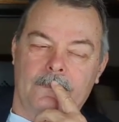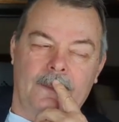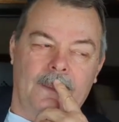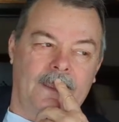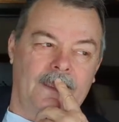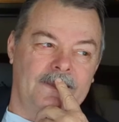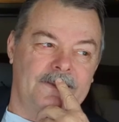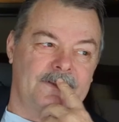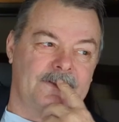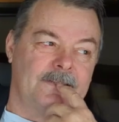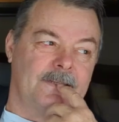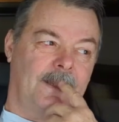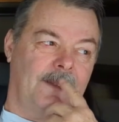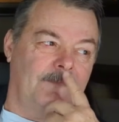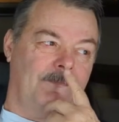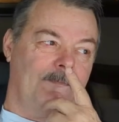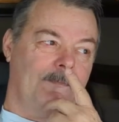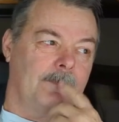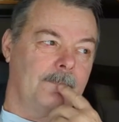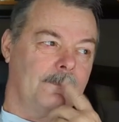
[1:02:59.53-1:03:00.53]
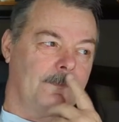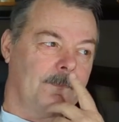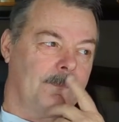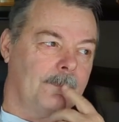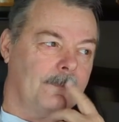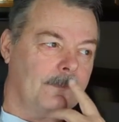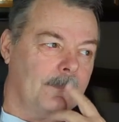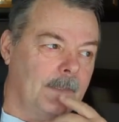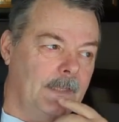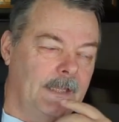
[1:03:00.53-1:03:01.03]
That stuff,
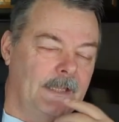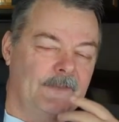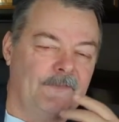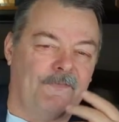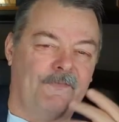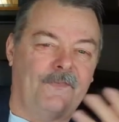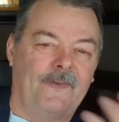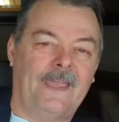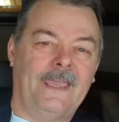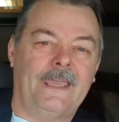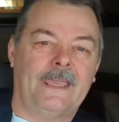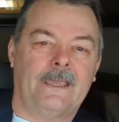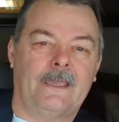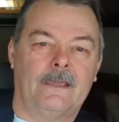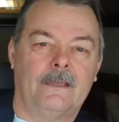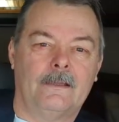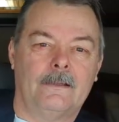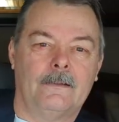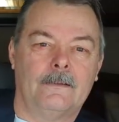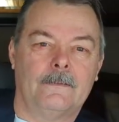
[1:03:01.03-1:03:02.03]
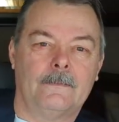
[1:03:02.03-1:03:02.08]
it's fake.